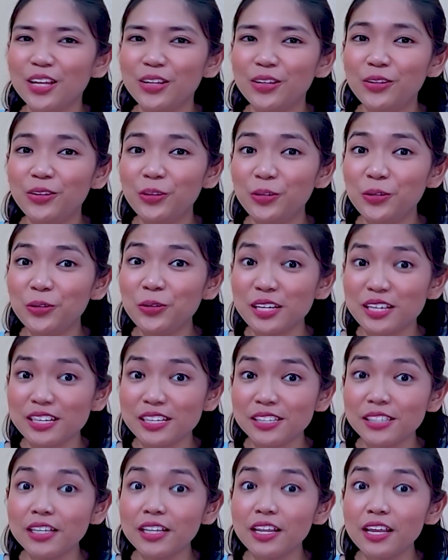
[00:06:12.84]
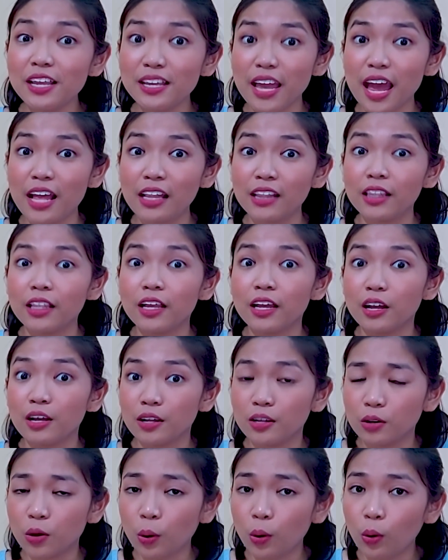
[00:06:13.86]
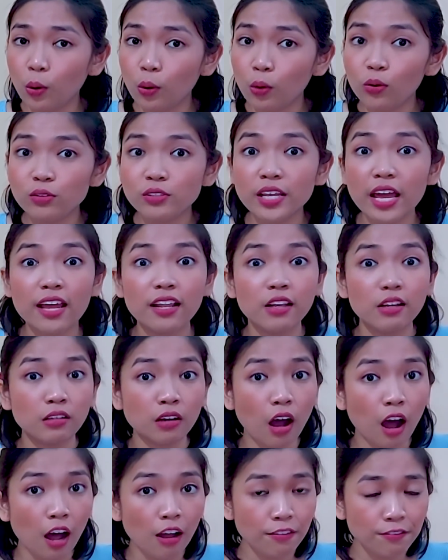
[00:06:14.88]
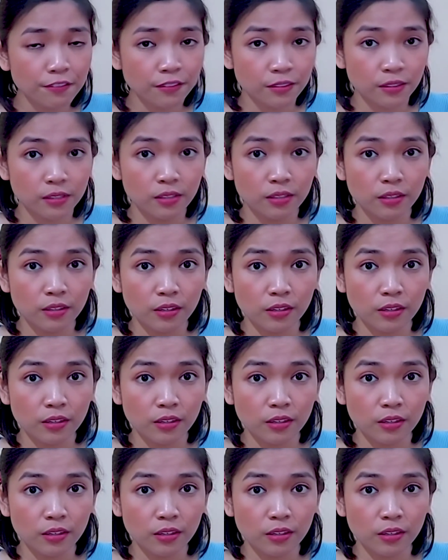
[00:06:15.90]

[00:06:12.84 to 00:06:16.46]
Do you easily get colds and coughs?